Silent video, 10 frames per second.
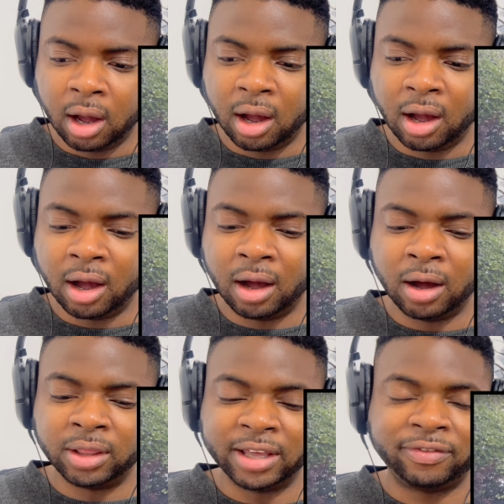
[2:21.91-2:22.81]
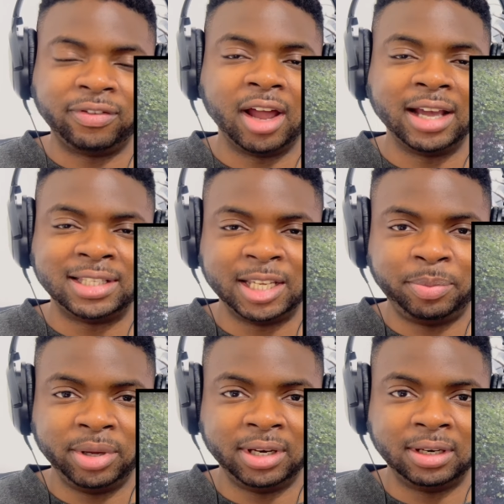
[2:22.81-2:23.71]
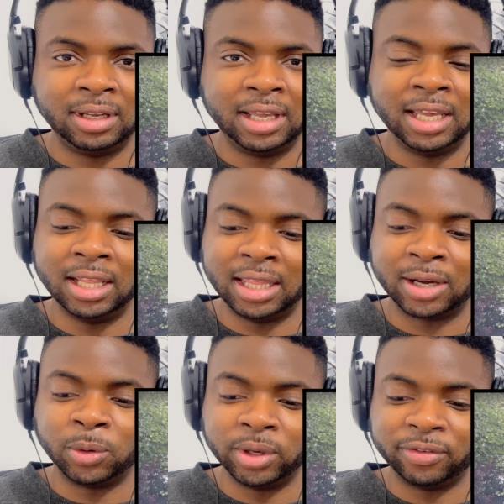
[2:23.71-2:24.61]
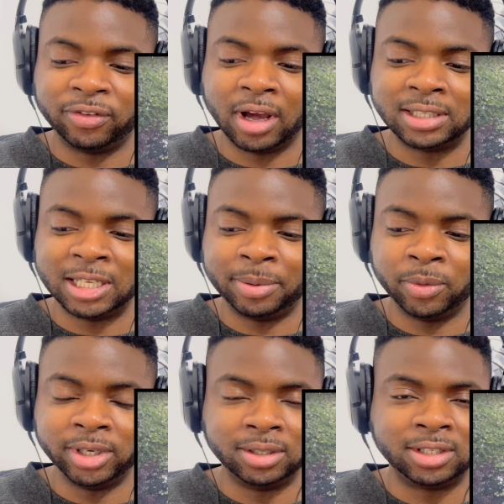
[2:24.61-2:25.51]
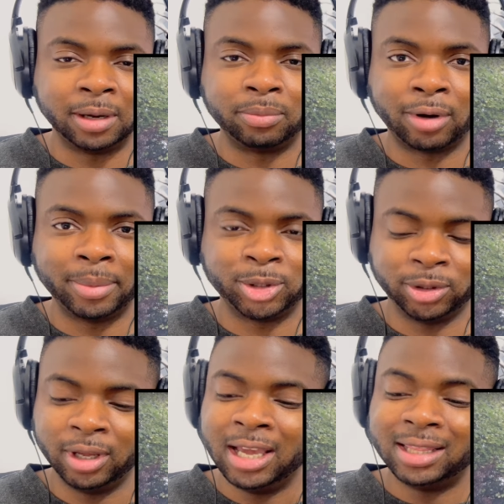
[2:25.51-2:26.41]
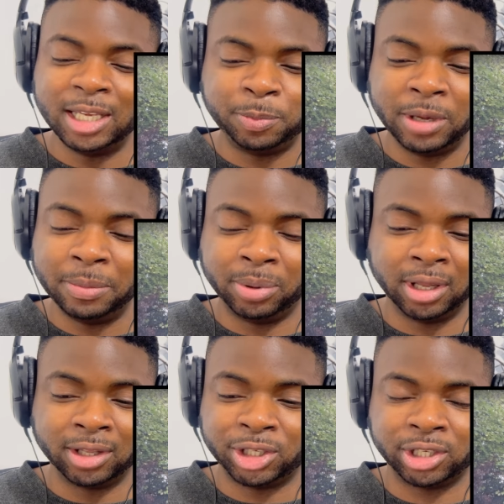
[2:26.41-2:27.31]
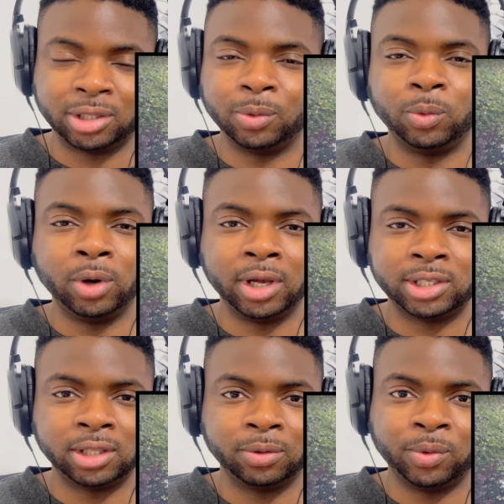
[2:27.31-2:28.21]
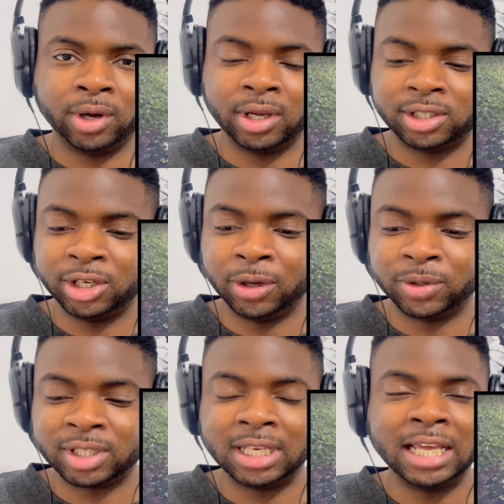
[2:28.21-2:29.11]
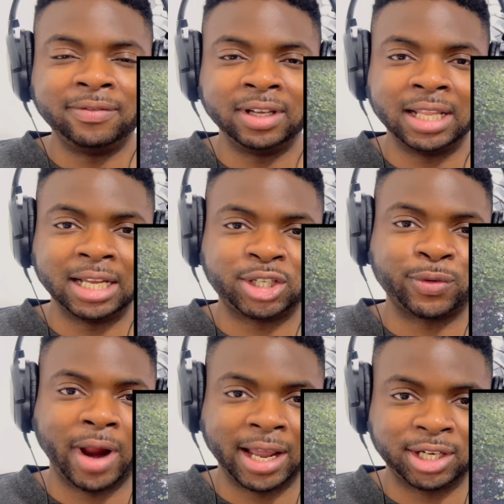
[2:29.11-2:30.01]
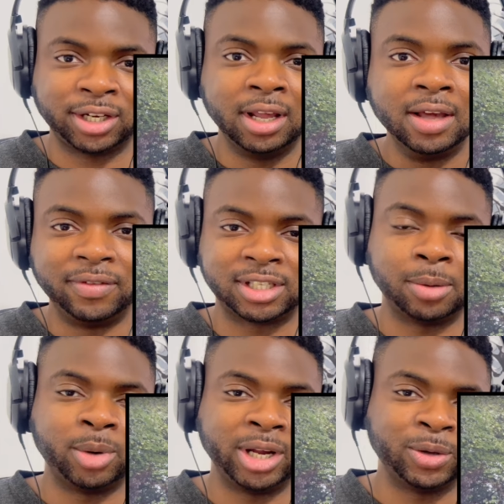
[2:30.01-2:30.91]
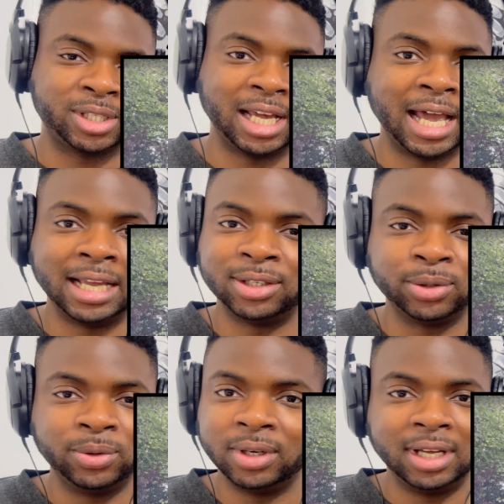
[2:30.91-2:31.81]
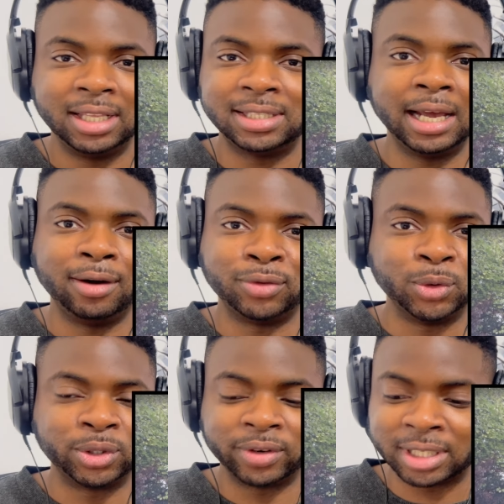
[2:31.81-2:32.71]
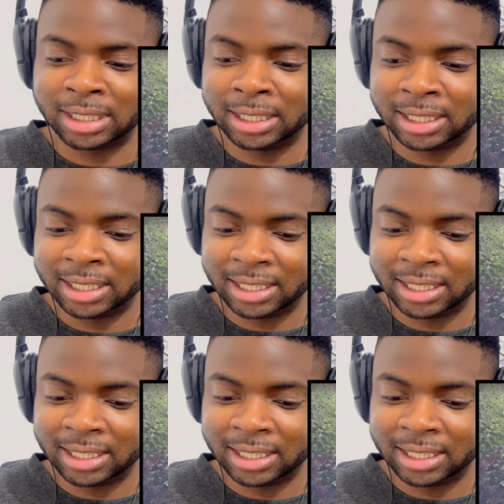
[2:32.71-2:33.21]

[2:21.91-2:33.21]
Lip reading: Oh, they're fly tipping. Here they call it fly tipping when you dump rubbish on. These people are just the worst of the worst, you know, just leaving their trash for someone else to handle. It's out of order, isn't it?